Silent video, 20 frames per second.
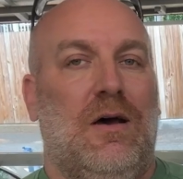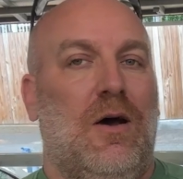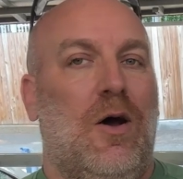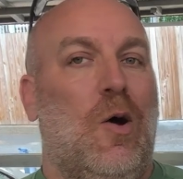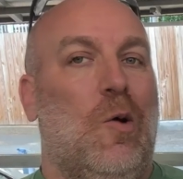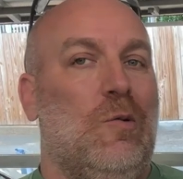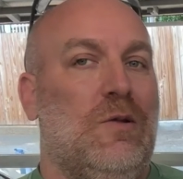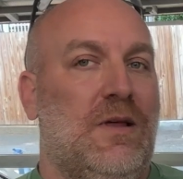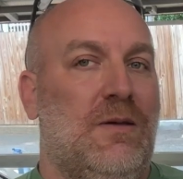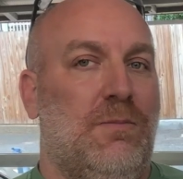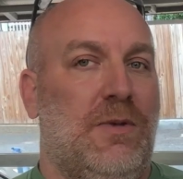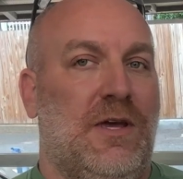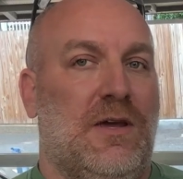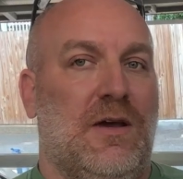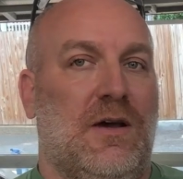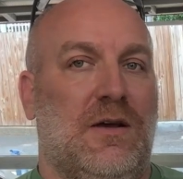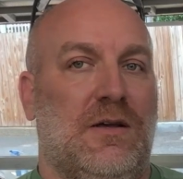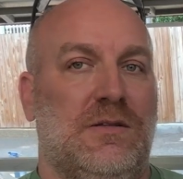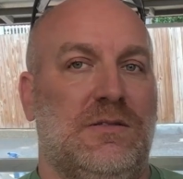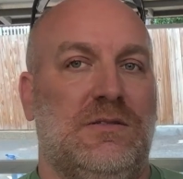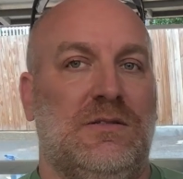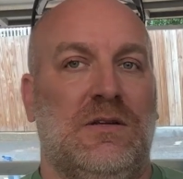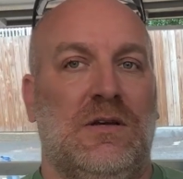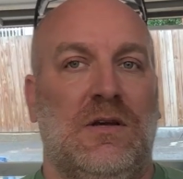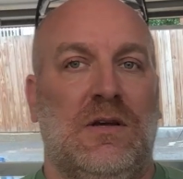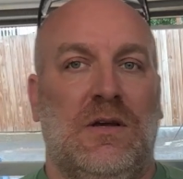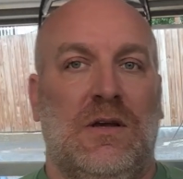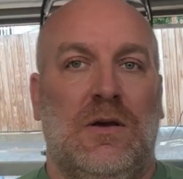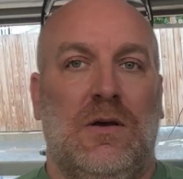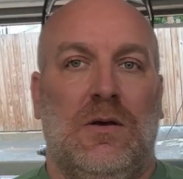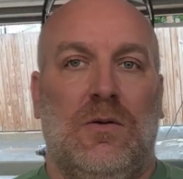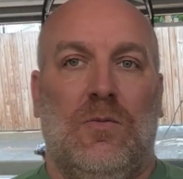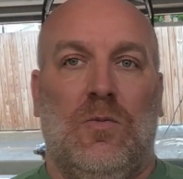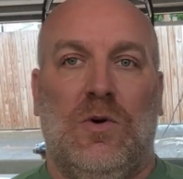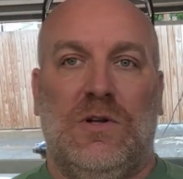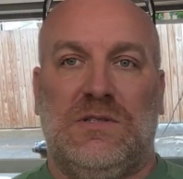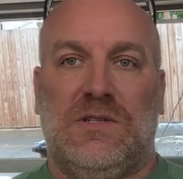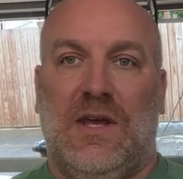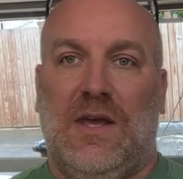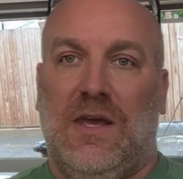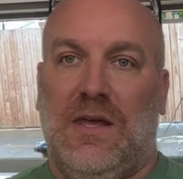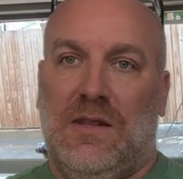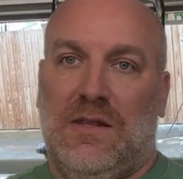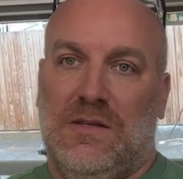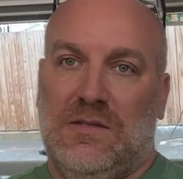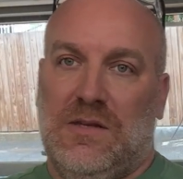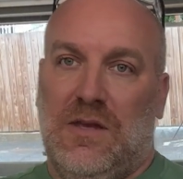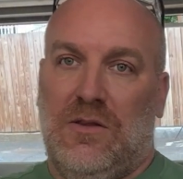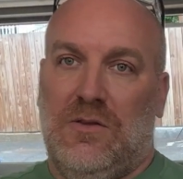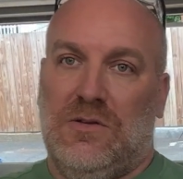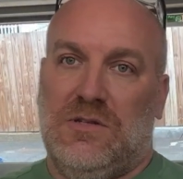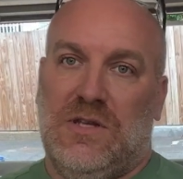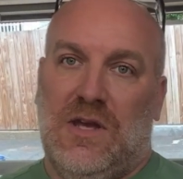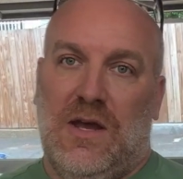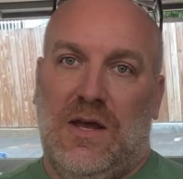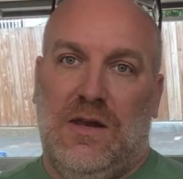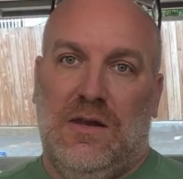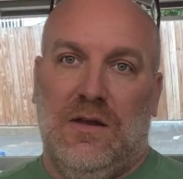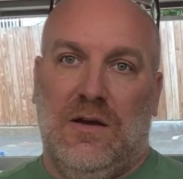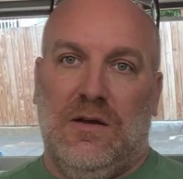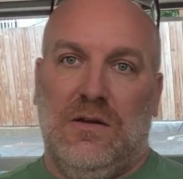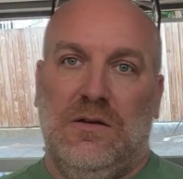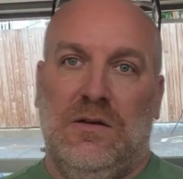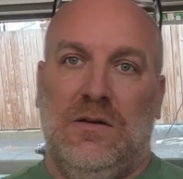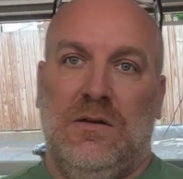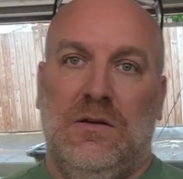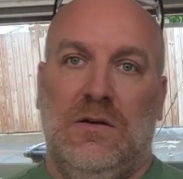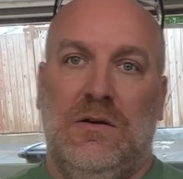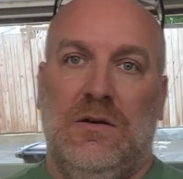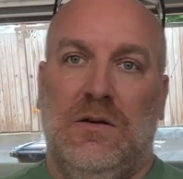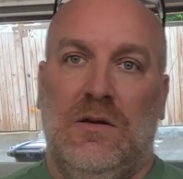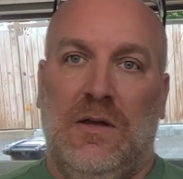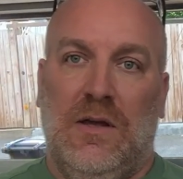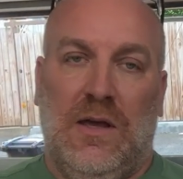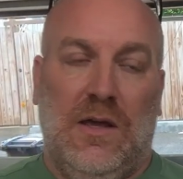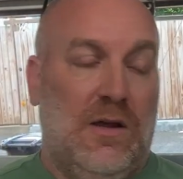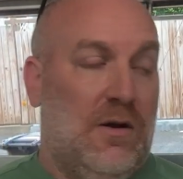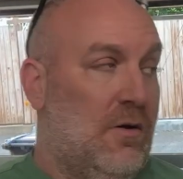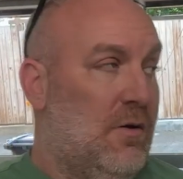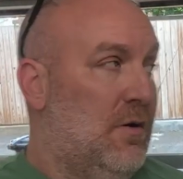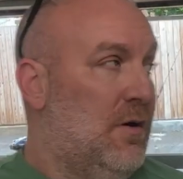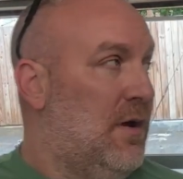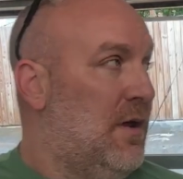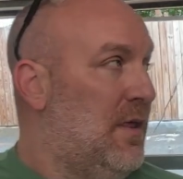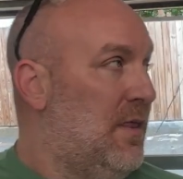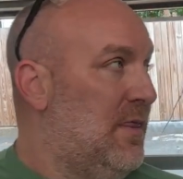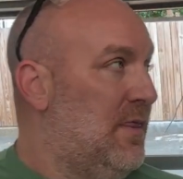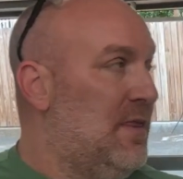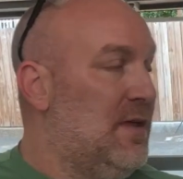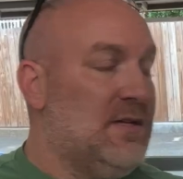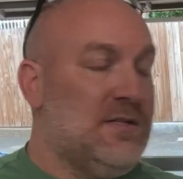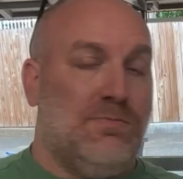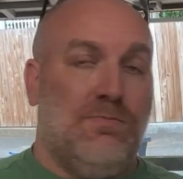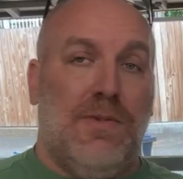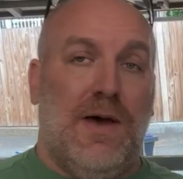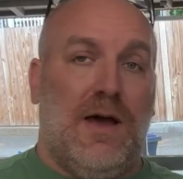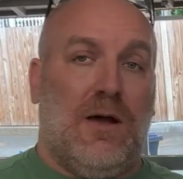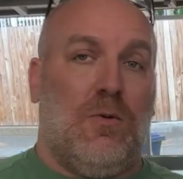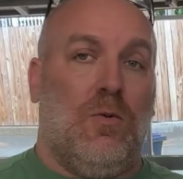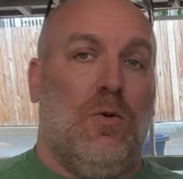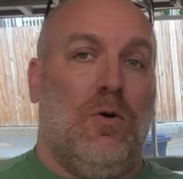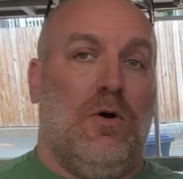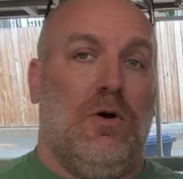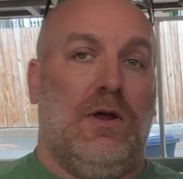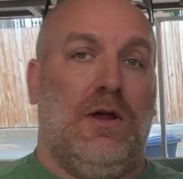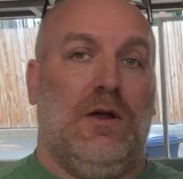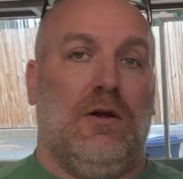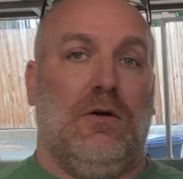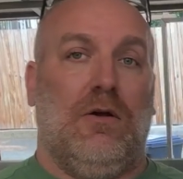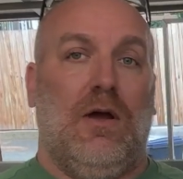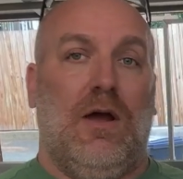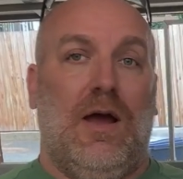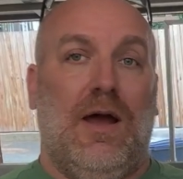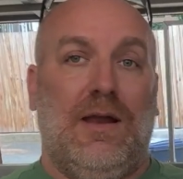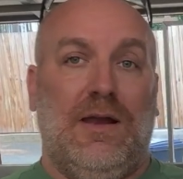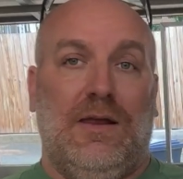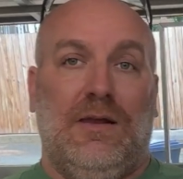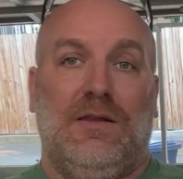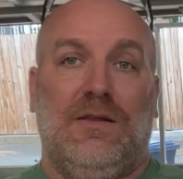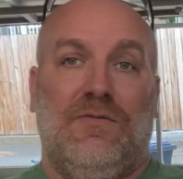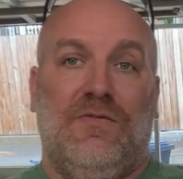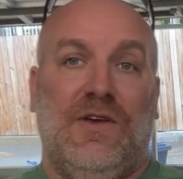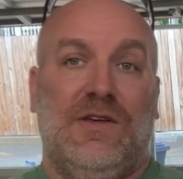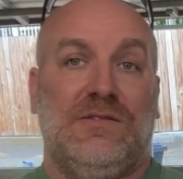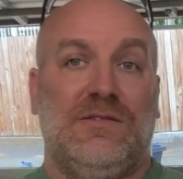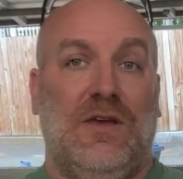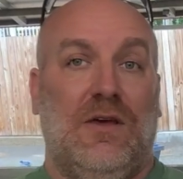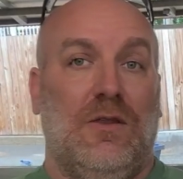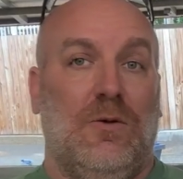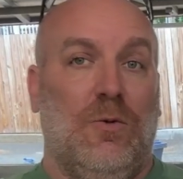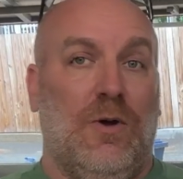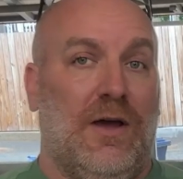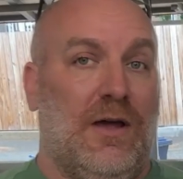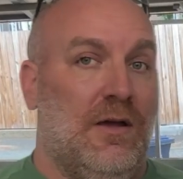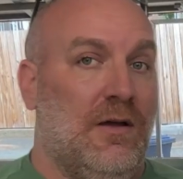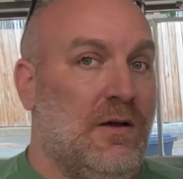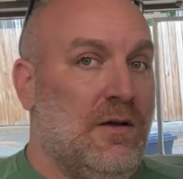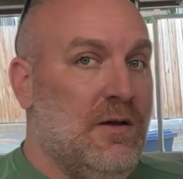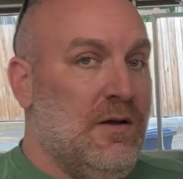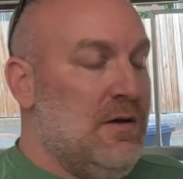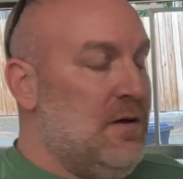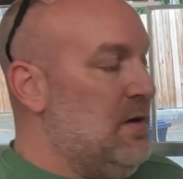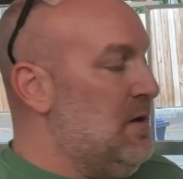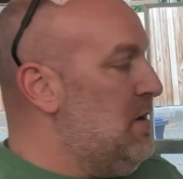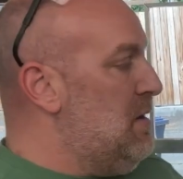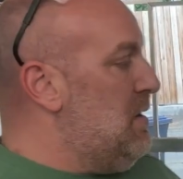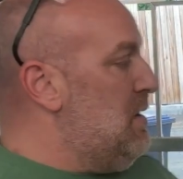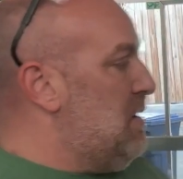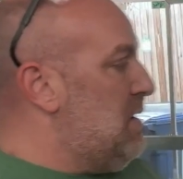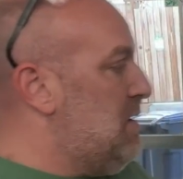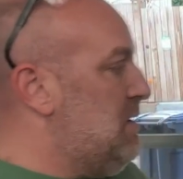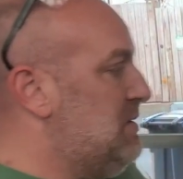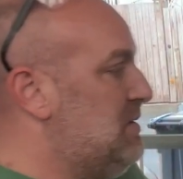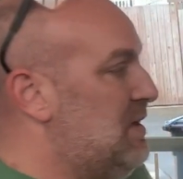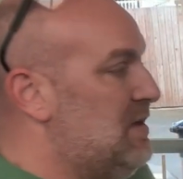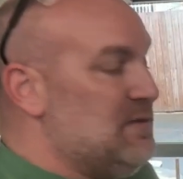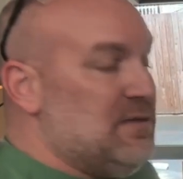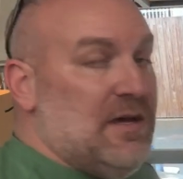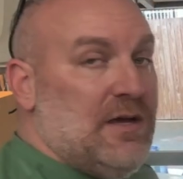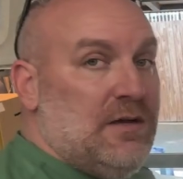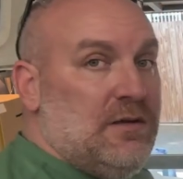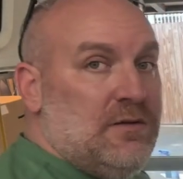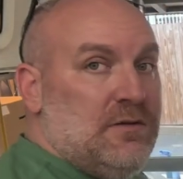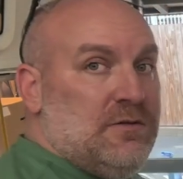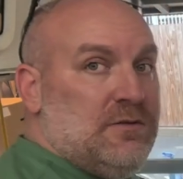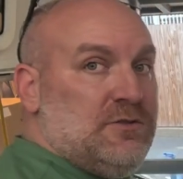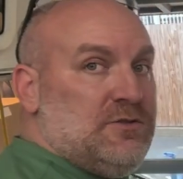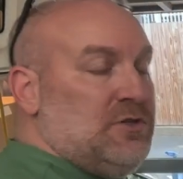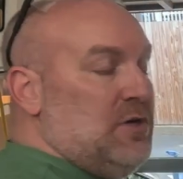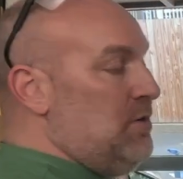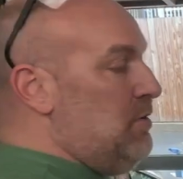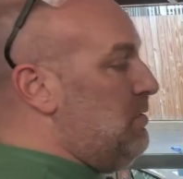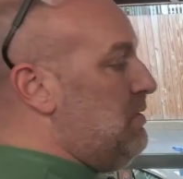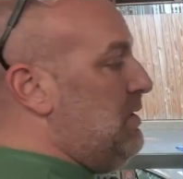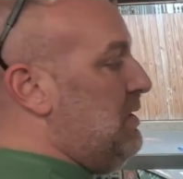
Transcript: only because once I get this other side done here, this back wall here, I need to face the other way. Because as I showed,